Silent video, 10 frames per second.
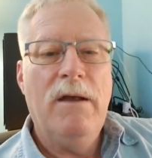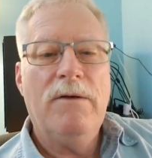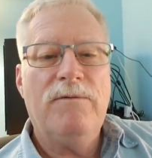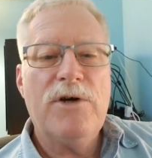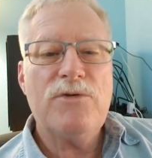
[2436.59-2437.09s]

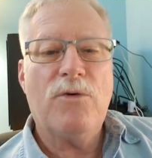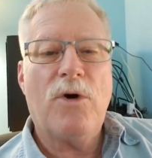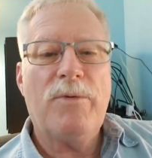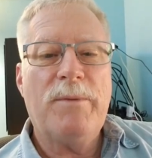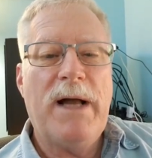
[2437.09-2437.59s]
Virtual
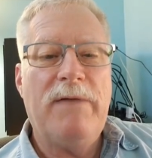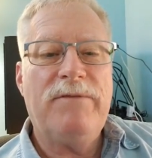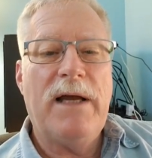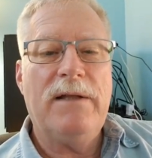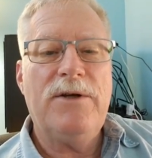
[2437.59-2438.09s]
corporate pilot,
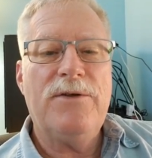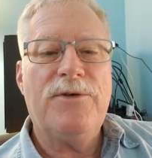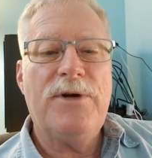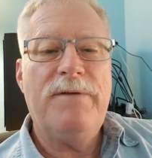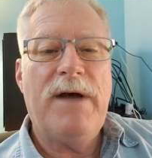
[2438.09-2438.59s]
fly Lear
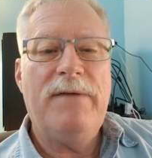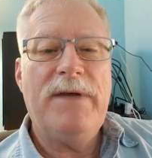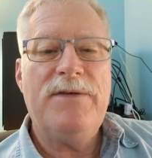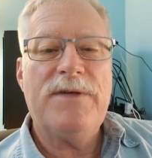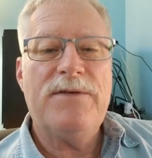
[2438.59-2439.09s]

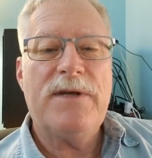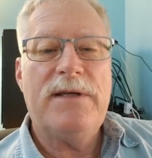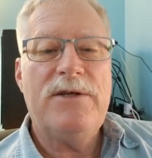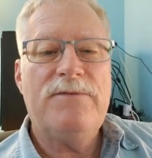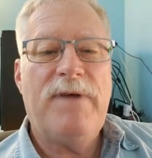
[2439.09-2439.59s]
35A, Cessna
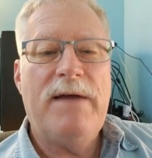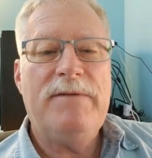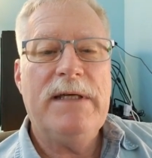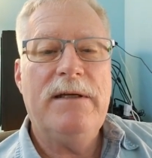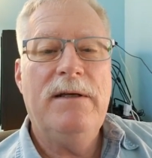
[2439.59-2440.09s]
Citation
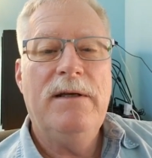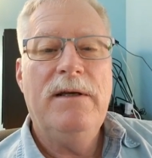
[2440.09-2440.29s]
510,